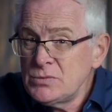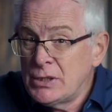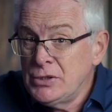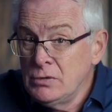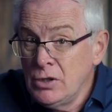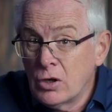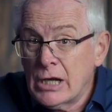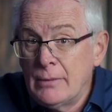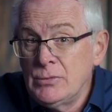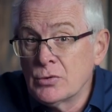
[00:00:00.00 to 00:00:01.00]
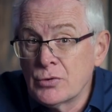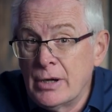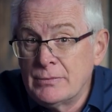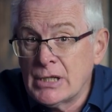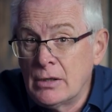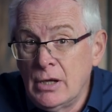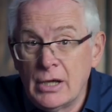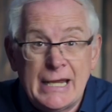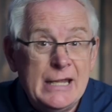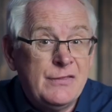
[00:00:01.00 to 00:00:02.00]
is when you lock up your crypto,
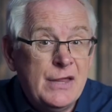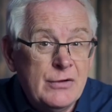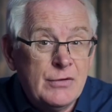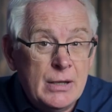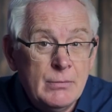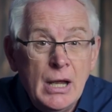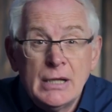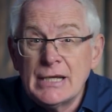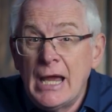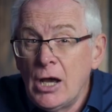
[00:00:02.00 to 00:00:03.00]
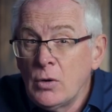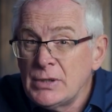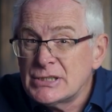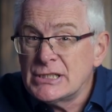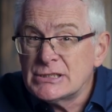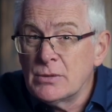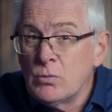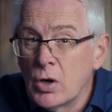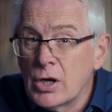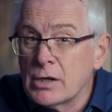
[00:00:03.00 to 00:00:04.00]
like Ethereum, to help the system
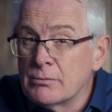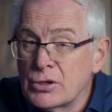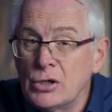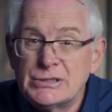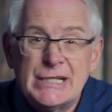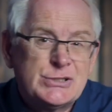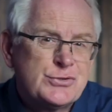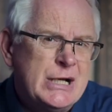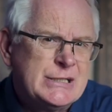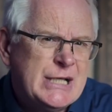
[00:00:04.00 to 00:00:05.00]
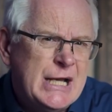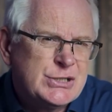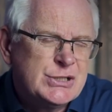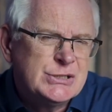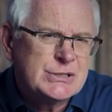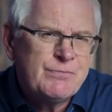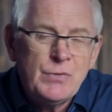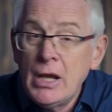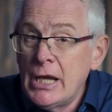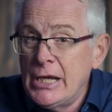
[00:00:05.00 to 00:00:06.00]
work and process transactions.
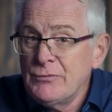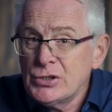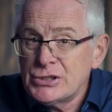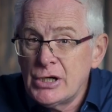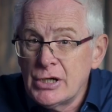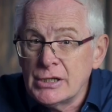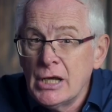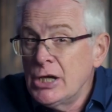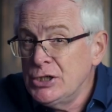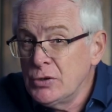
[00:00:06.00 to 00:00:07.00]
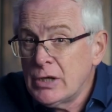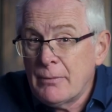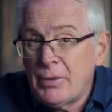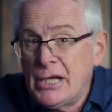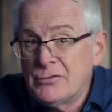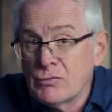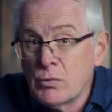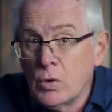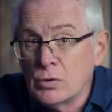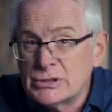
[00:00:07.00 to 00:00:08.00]
In return, you get paid
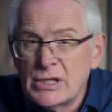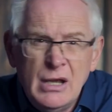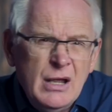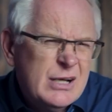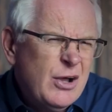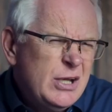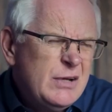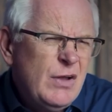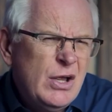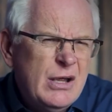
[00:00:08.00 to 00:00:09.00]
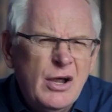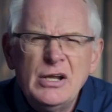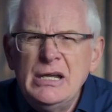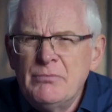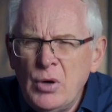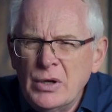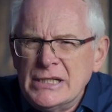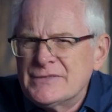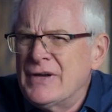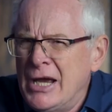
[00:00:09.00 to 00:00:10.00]
rewards, kind of like earning
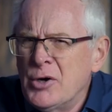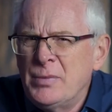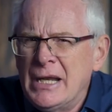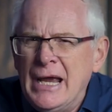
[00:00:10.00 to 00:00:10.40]
points for helping